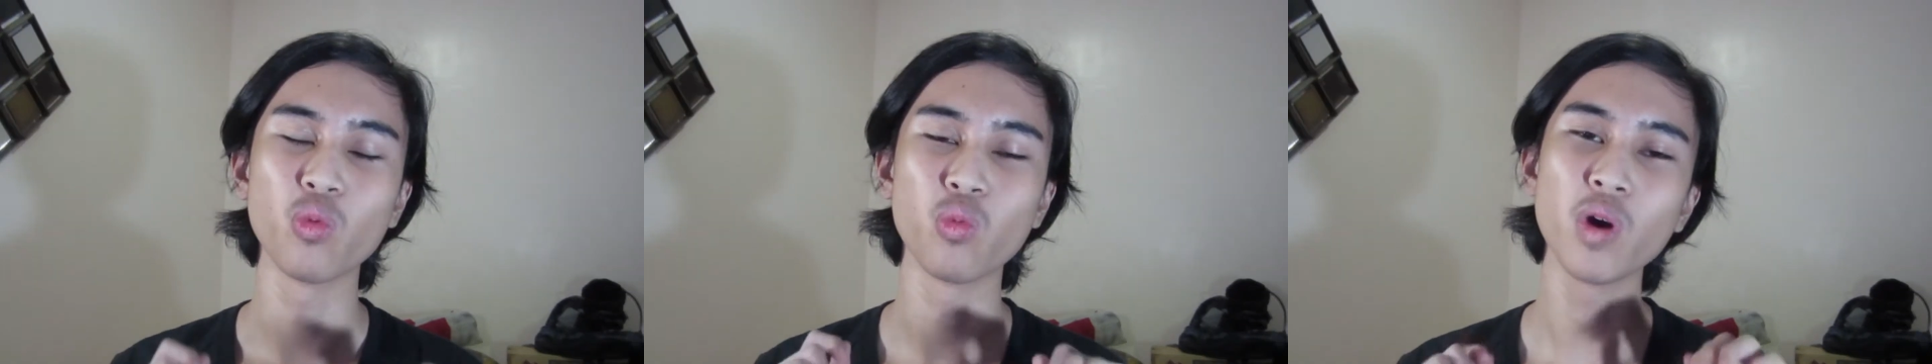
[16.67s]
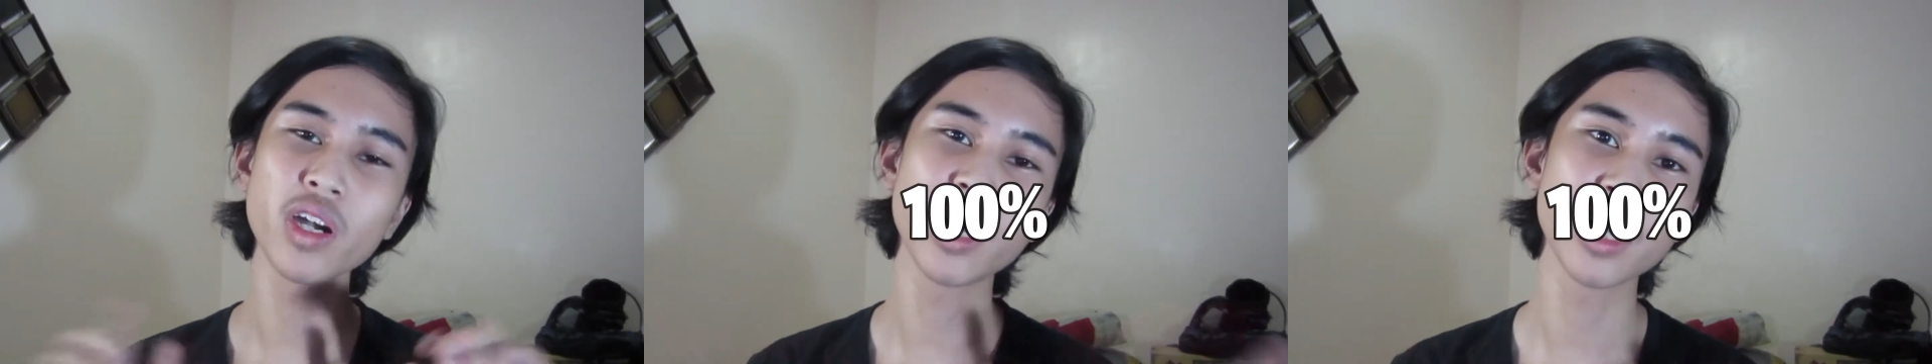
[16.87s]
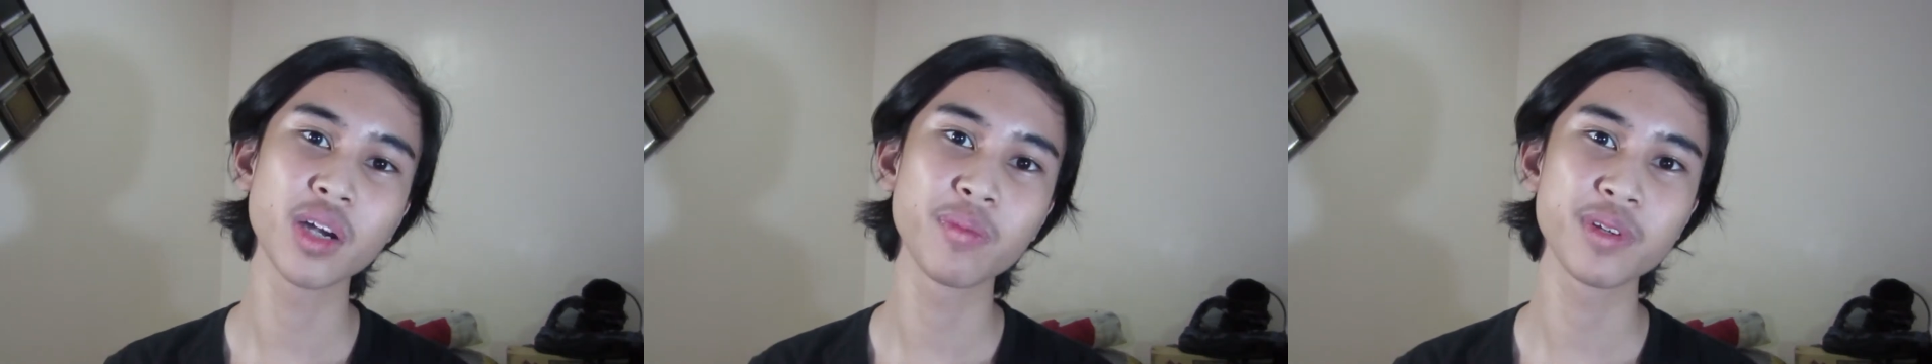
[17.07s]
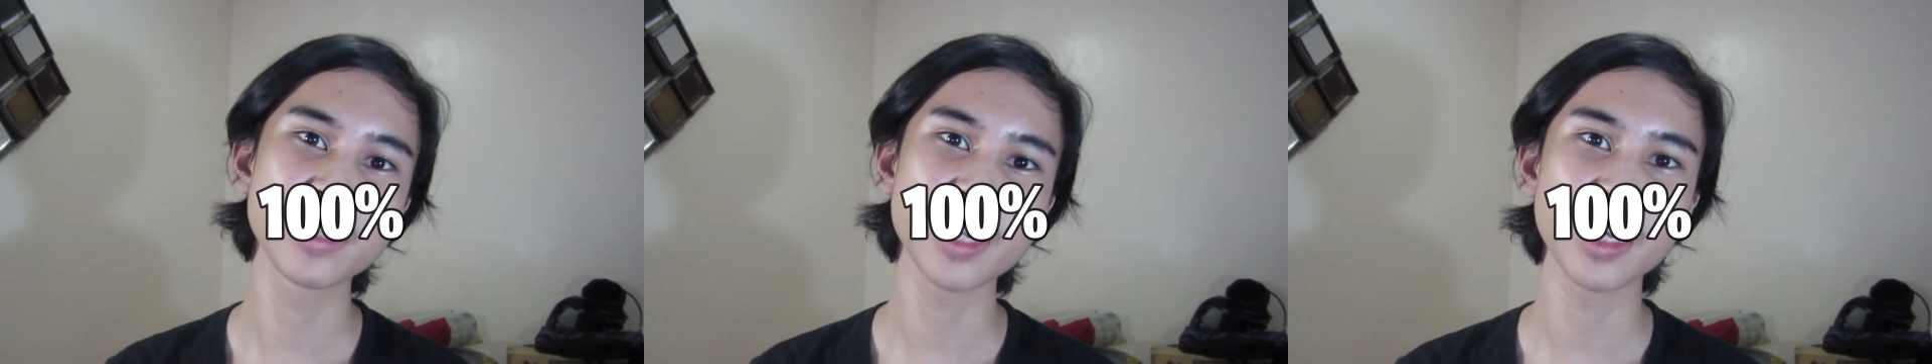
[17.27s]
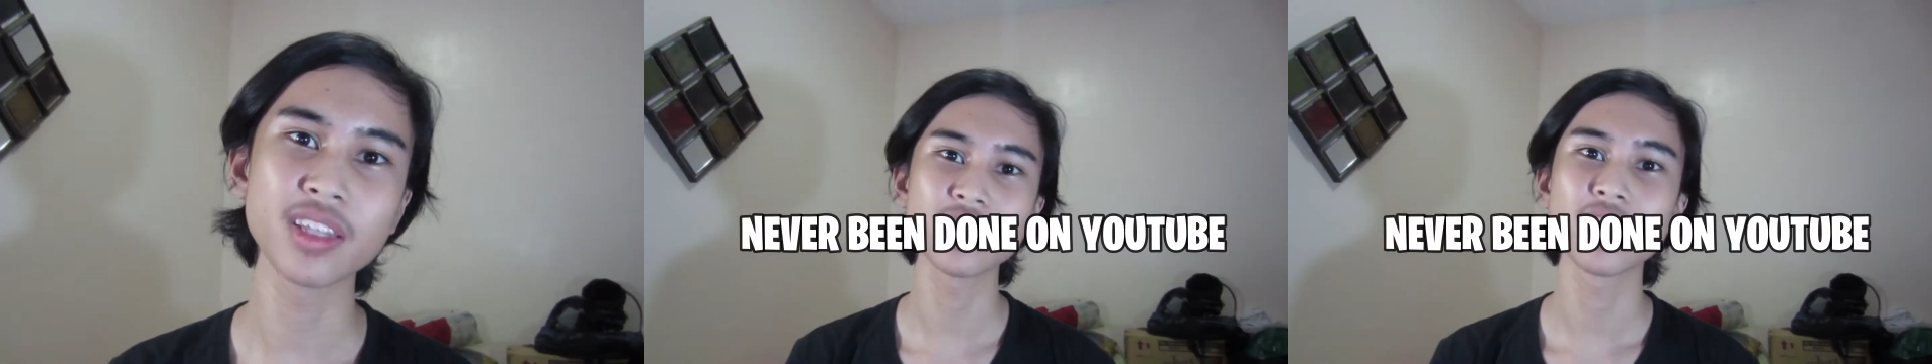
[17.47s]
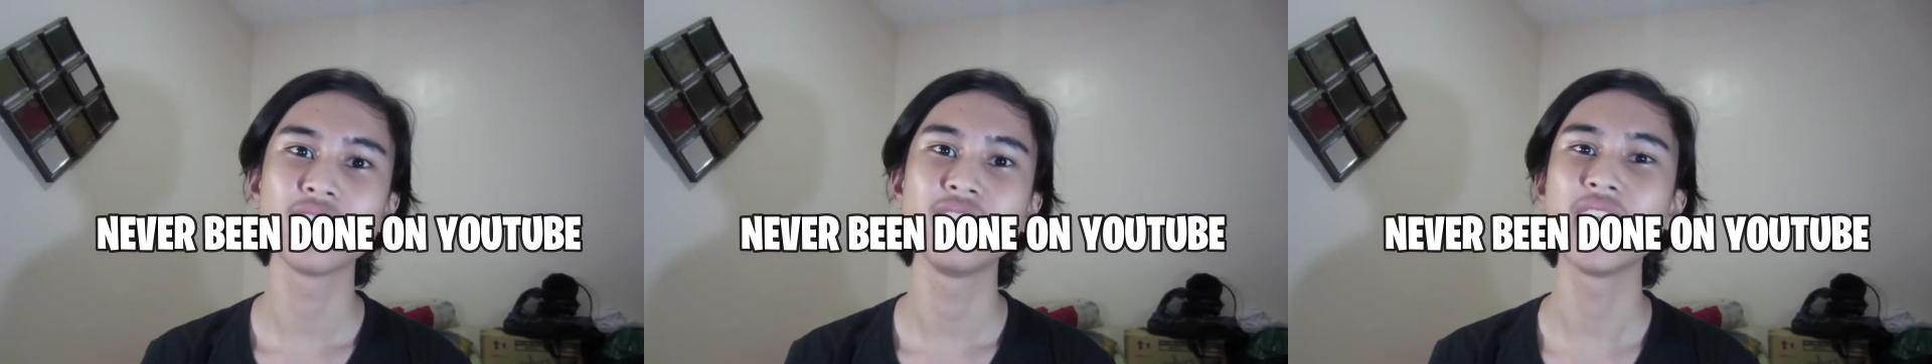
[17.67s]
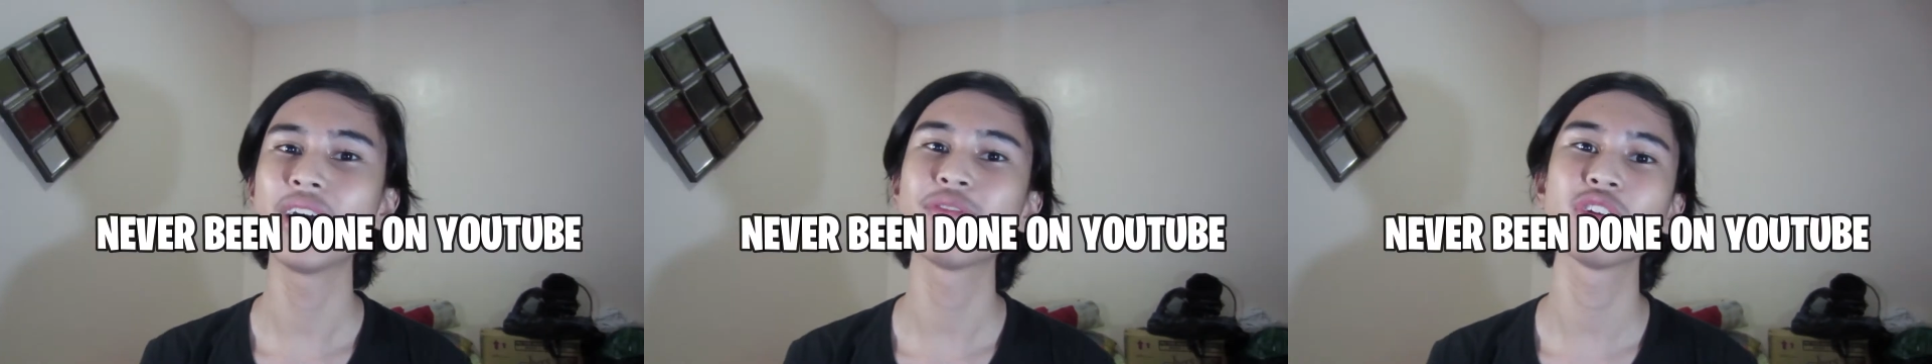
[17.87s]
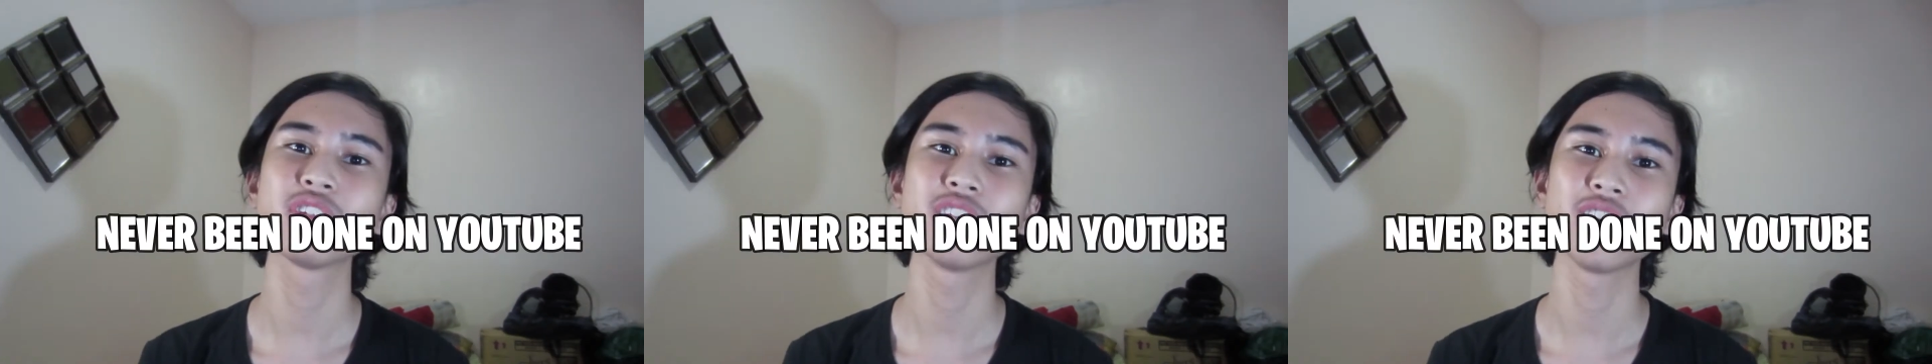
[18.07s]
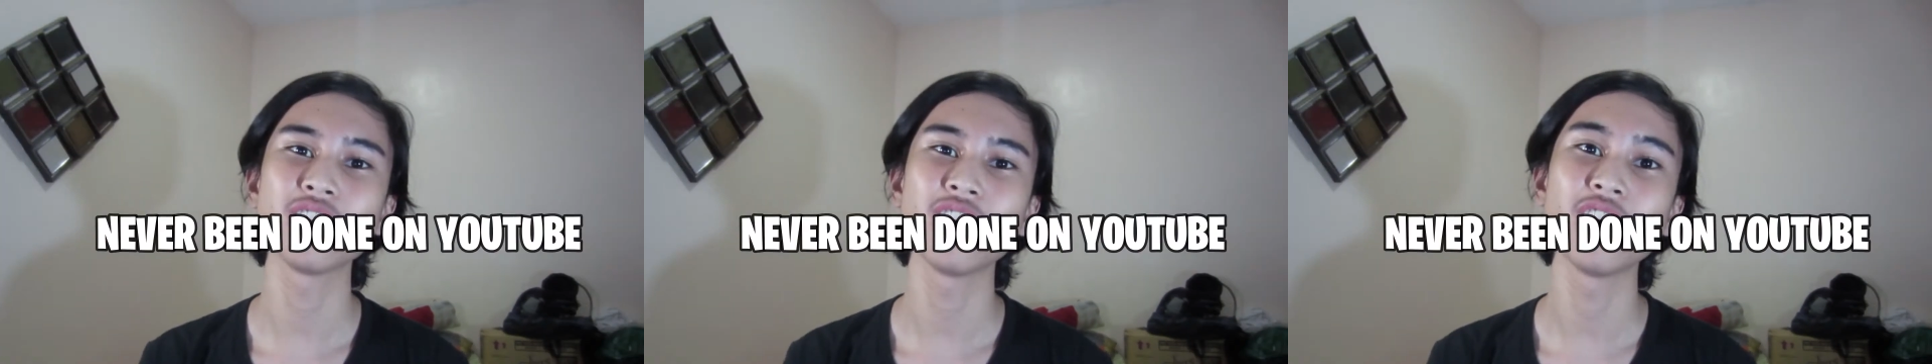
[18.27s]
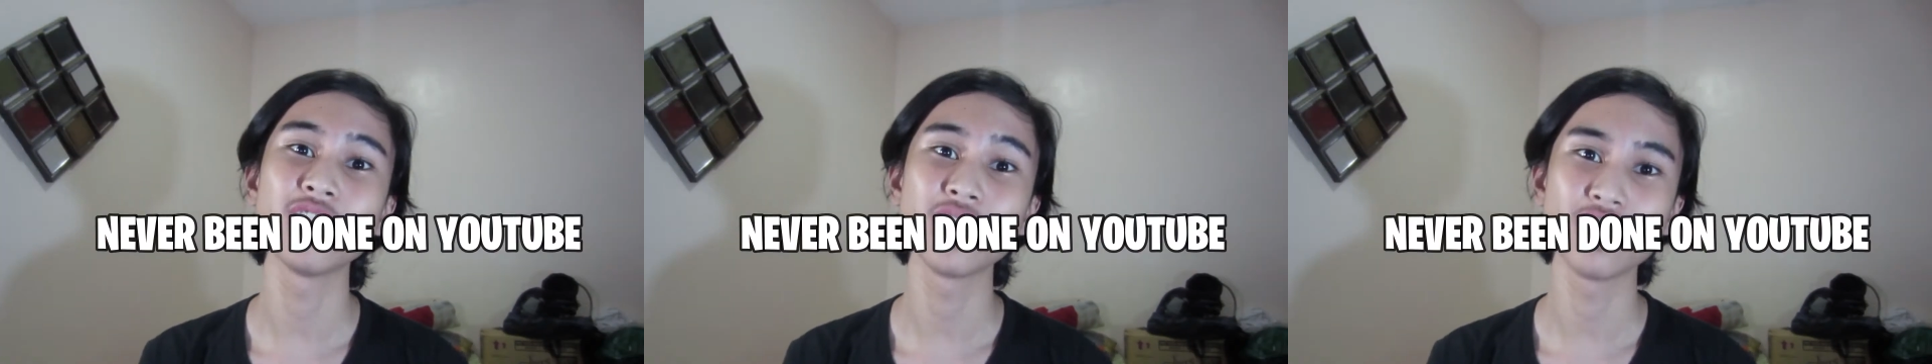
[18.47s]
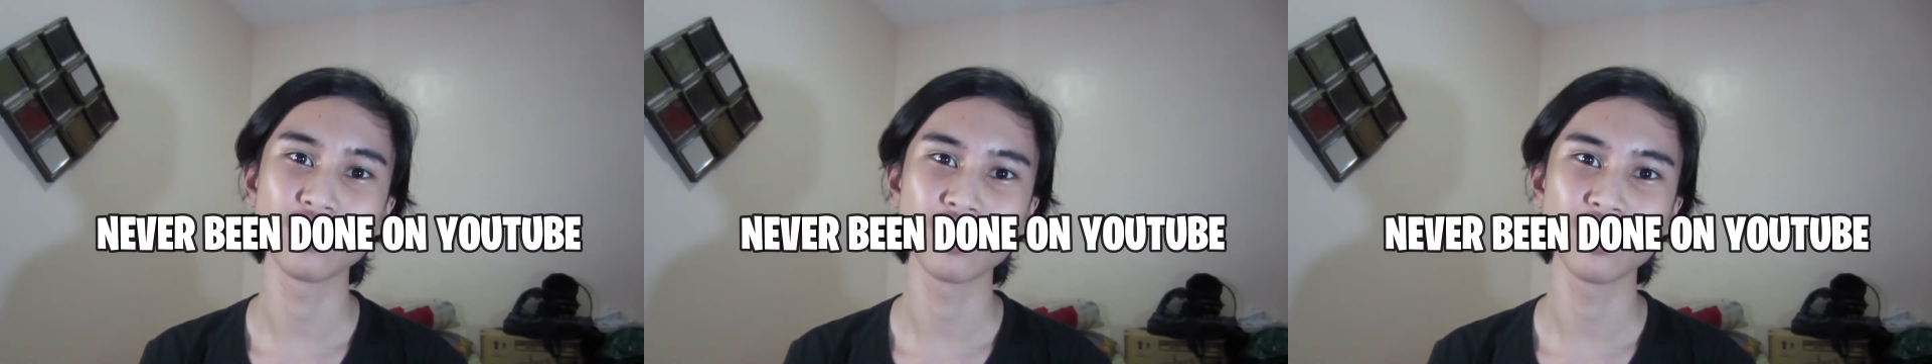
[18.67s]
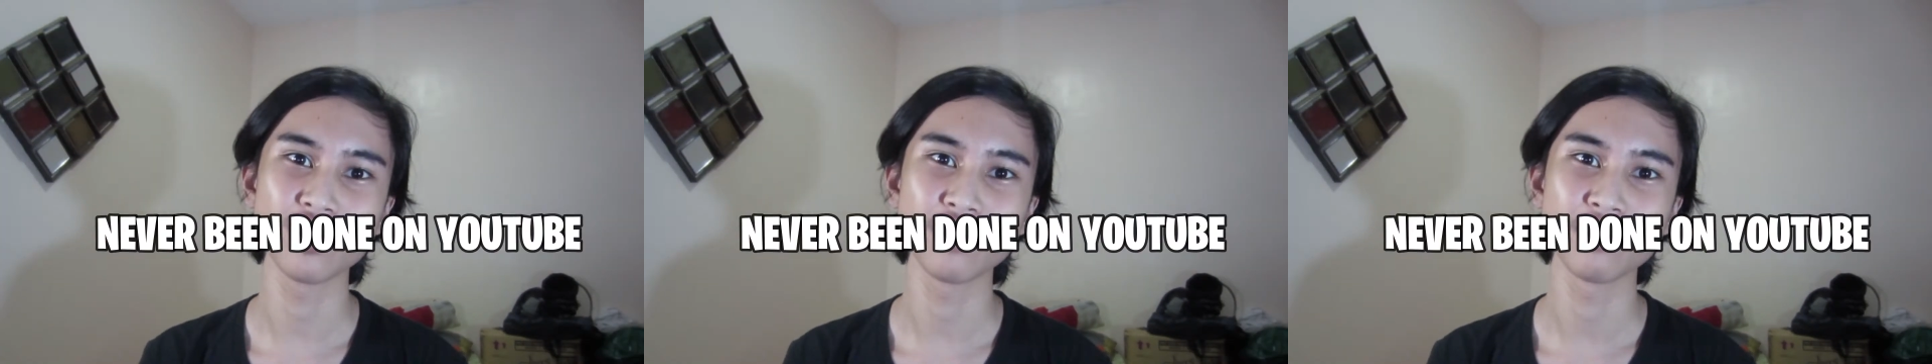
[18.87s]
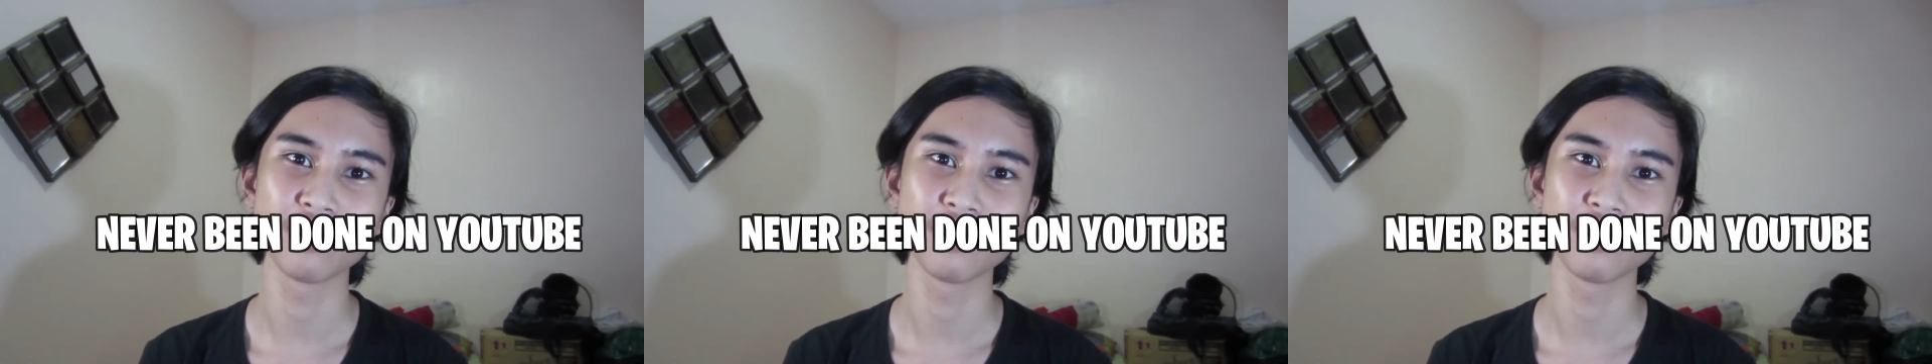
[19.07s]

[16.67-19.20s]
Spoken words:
100% never done on YouTube.